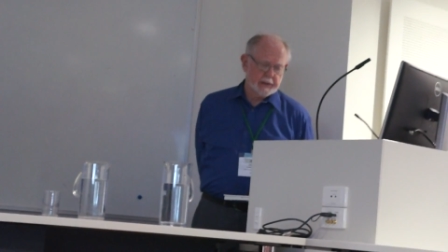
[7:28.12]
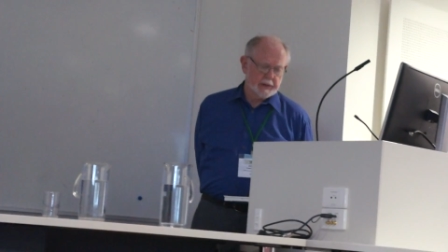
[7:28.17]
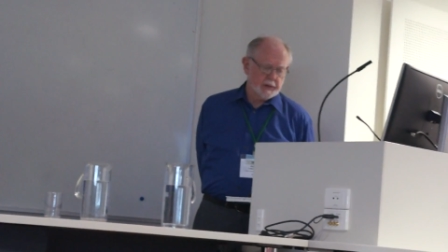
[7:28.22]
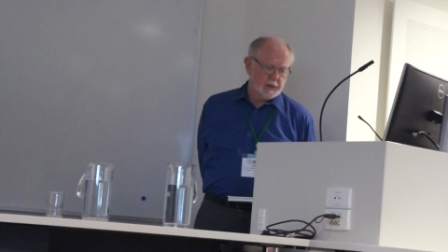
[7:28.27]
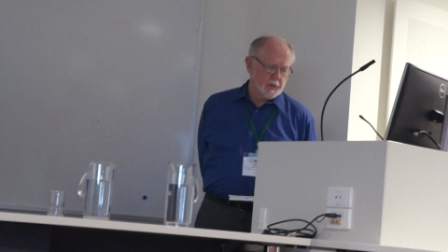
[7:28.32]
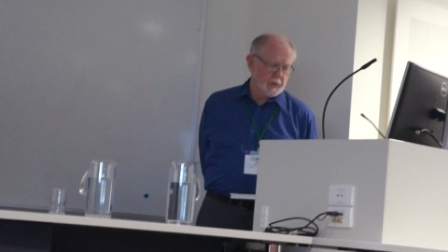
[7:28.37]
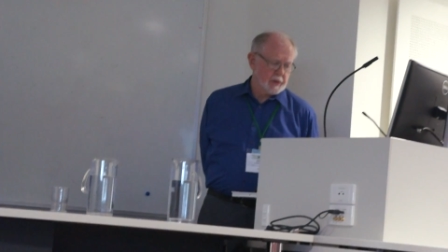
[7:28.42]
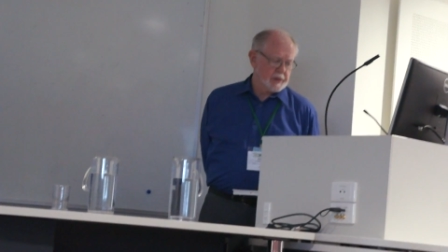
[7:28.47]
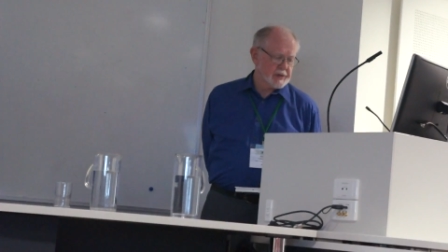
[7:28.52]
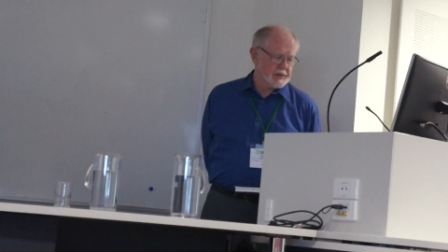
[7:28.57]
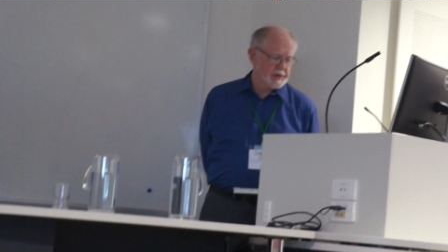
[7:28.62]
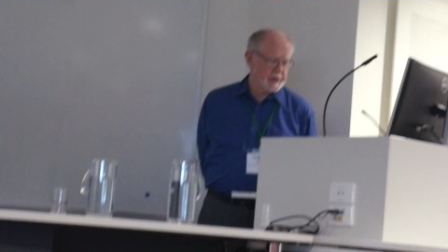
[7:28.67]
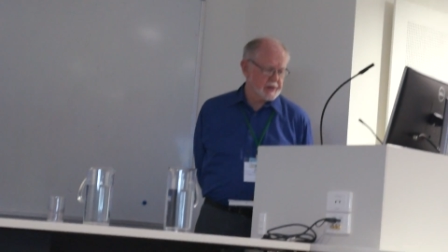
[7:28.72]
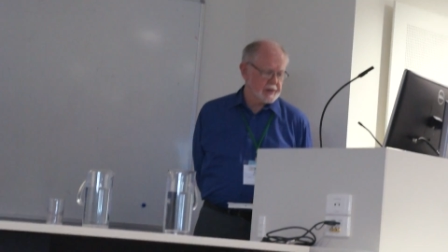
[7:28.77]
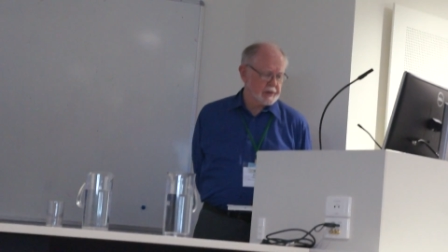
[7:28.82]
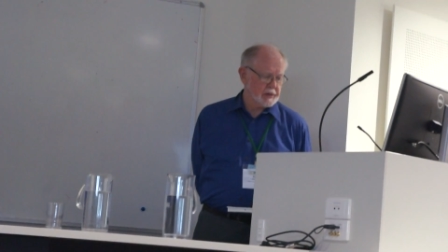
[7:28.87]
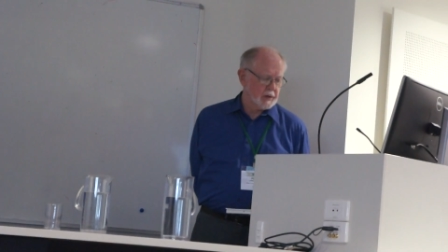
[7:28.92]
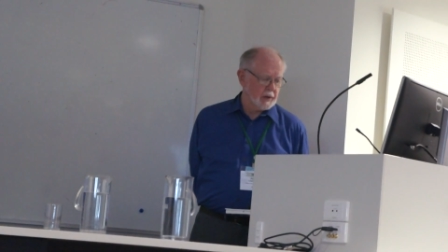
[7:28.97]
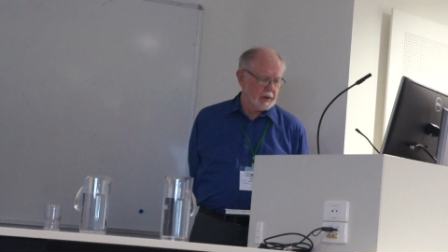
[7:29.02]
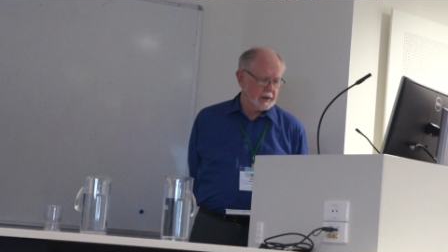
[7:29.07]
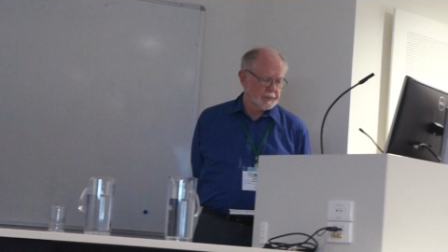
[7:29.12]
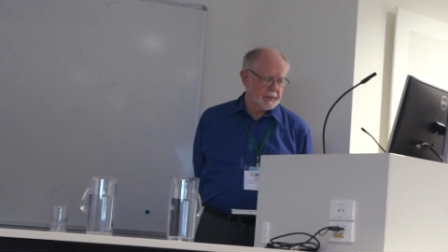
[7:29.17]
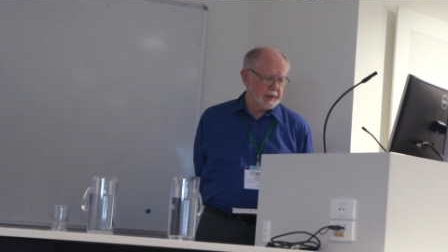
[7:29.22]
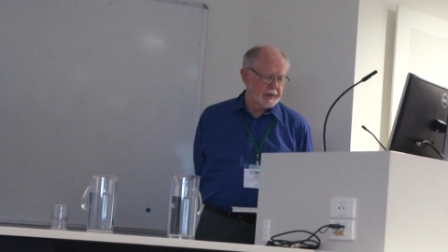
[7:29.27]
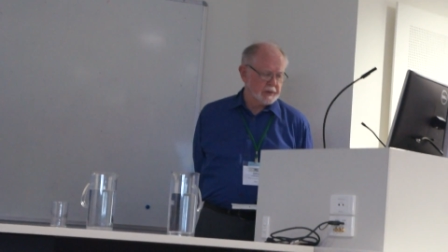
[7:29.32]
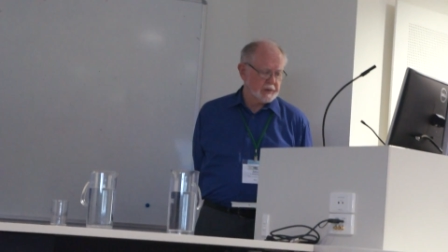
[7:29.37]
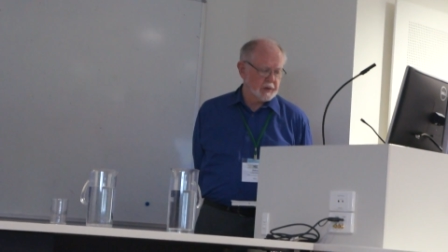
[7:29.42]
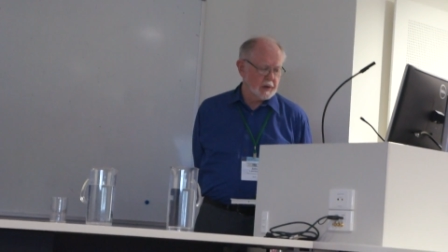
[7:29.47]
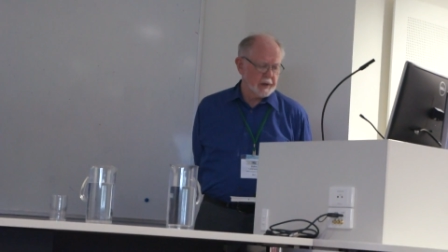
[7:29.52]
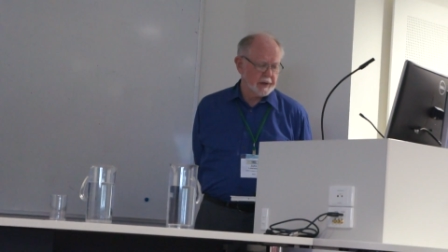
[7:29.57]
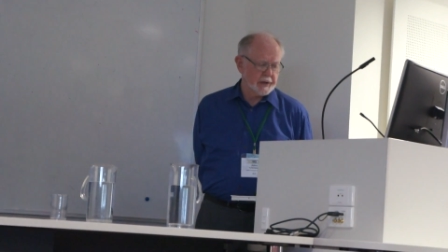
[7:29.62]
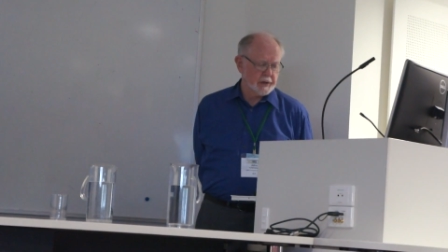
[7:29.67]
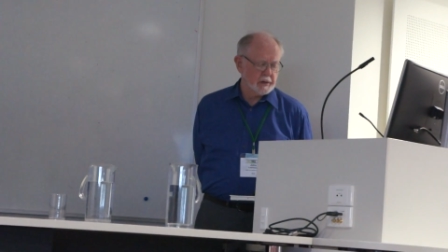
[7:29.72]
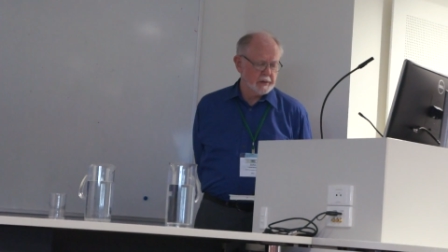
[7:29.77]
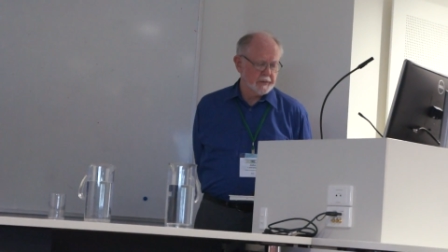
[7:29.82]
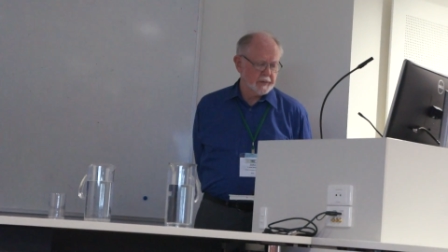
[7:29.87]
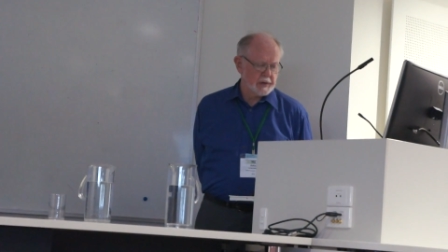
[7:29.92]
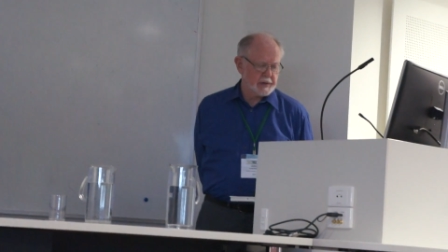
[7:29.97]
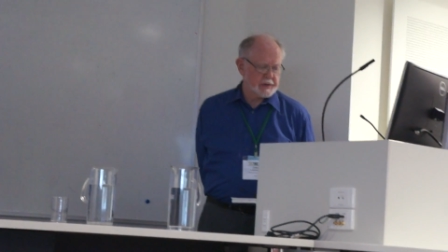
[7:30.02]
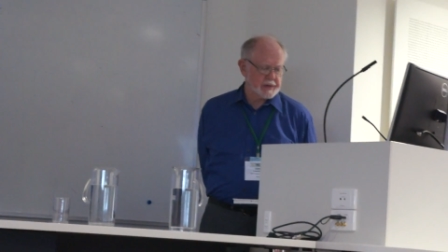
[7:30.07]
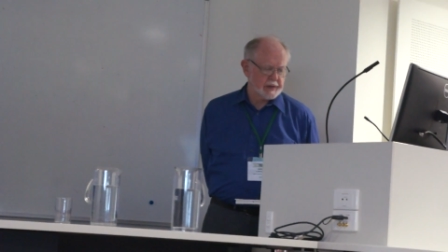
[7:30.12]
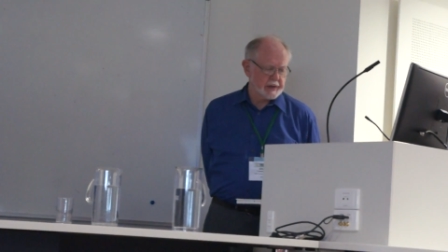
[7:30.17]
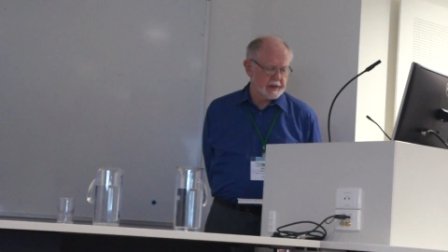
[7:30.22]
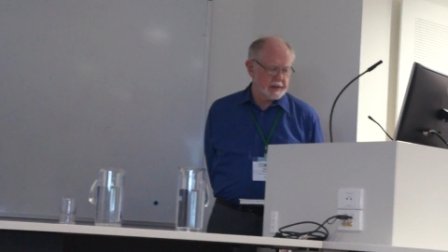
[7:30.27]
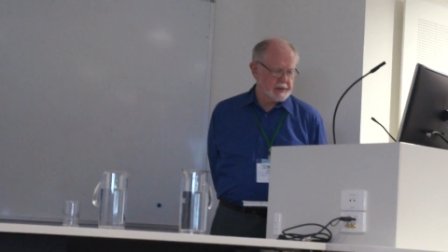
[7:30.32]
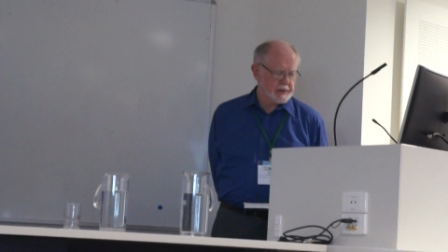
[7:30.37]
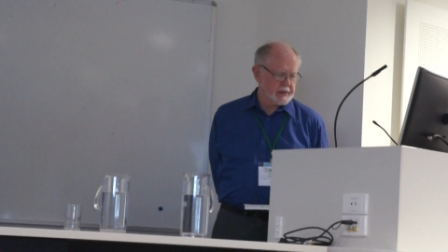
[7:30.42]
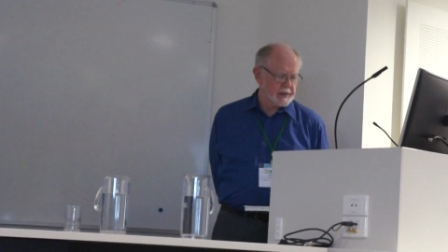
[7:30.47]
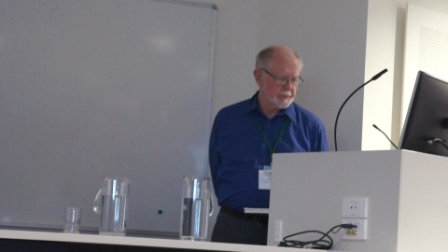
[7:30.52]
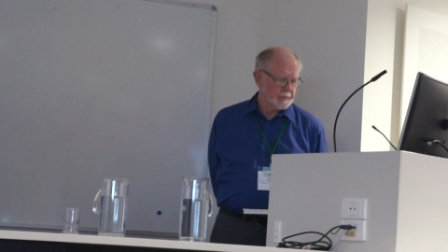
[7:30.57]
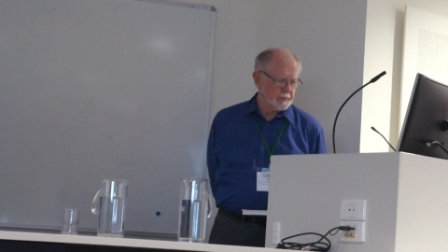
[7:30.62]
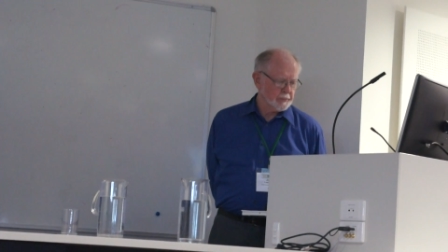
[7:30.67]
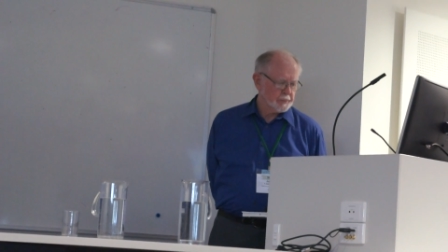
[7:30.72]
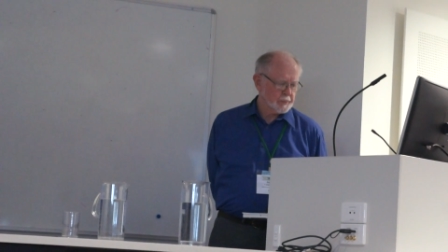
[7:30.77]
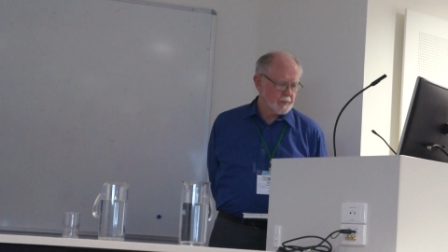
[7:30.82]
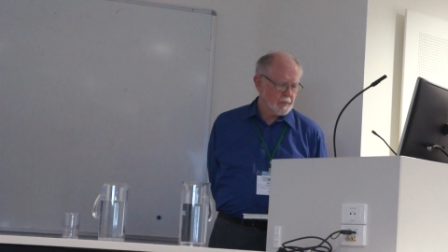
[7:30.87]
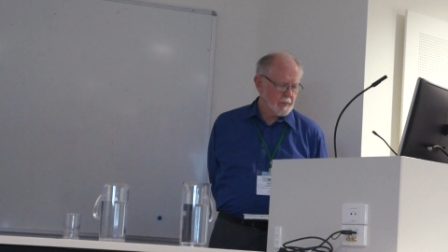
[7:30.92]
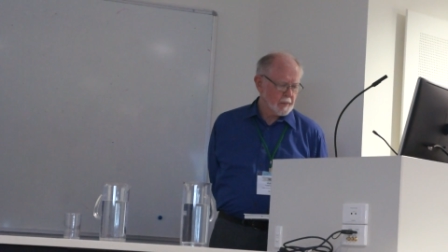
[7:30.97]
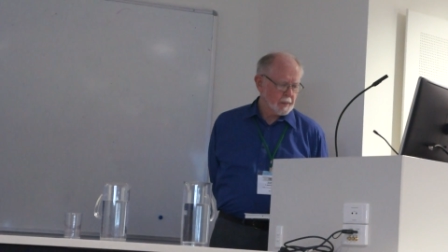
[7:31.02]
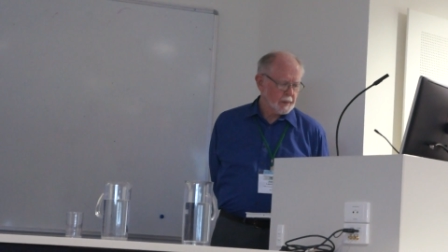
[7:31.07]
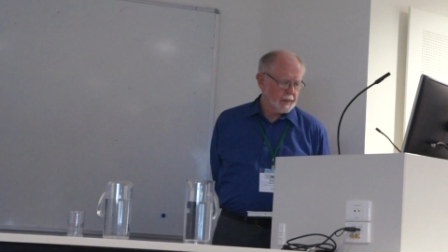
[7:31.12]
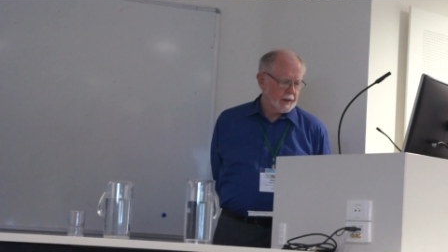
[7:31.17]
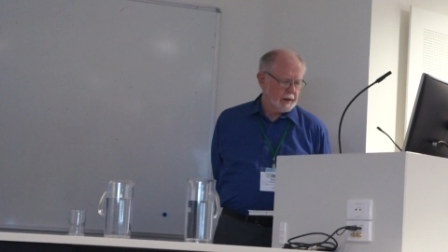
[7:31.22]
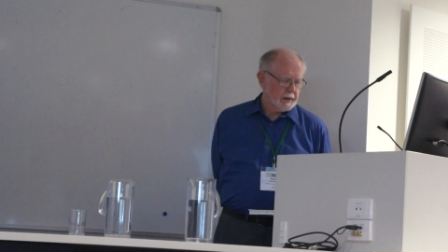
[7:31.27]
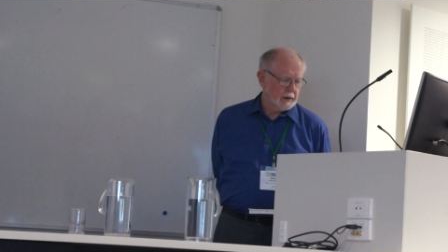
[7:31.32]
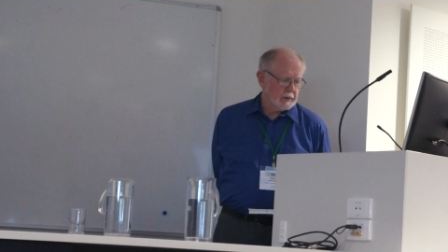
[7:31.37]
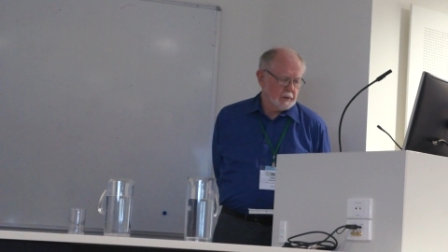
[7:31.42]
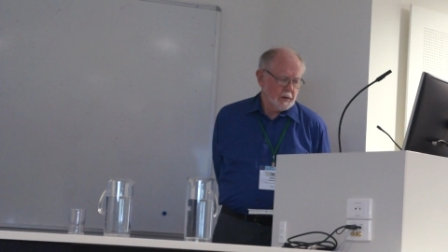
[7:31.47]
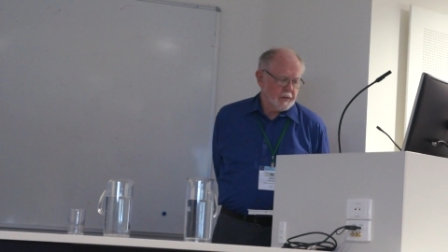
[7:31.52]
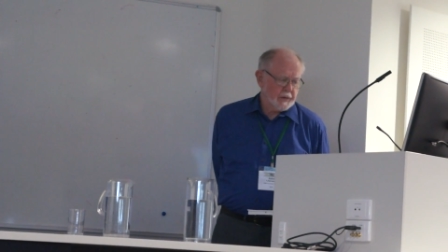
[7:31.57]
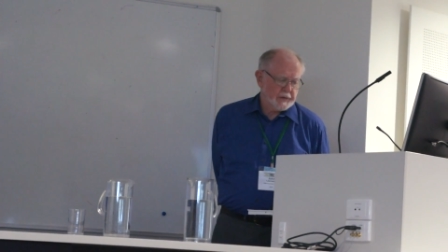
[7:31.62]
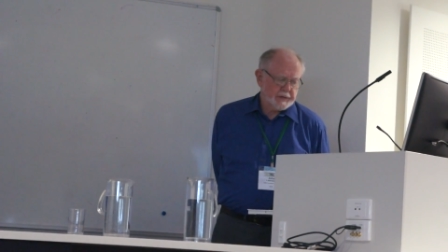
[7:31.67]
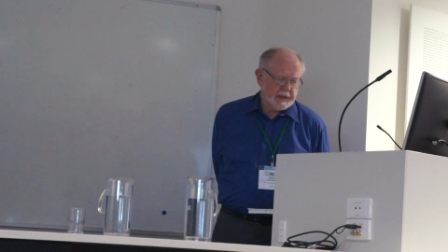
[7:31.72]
in courses being taught at universities. Although the